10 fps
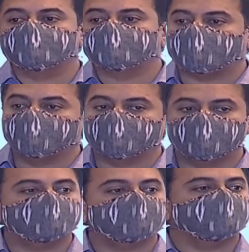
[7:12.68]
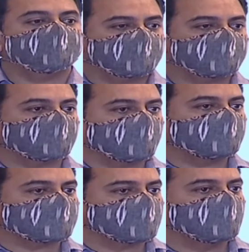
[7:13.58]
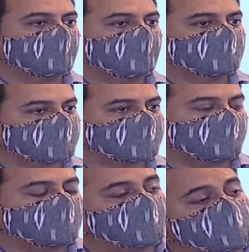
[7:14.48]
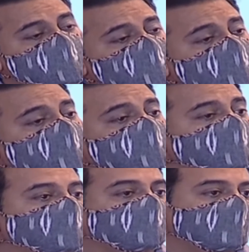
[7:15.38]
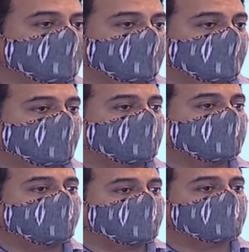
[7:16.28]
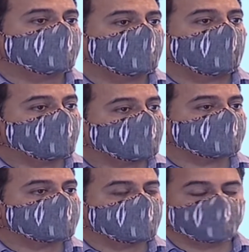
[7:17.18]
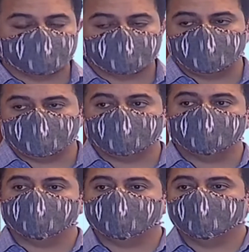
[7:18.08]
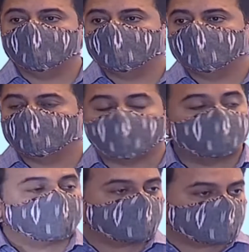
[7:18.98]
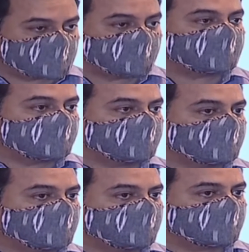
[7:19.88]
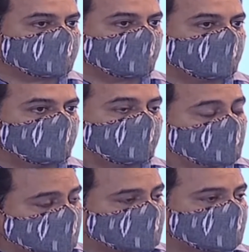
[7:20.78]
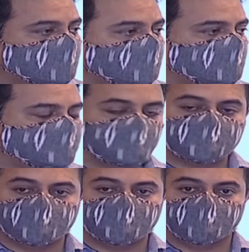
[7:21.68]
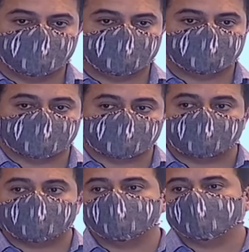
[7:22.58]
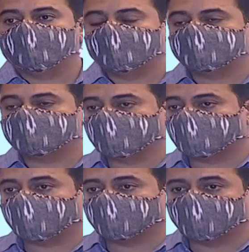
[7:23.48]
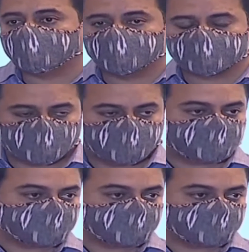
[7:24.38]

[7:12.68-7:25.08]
the electricity situation in the state, because we were reeling under power outages, we were reeling under power deficiency, electricity deficiency. This was about 7.5, 8 years ago.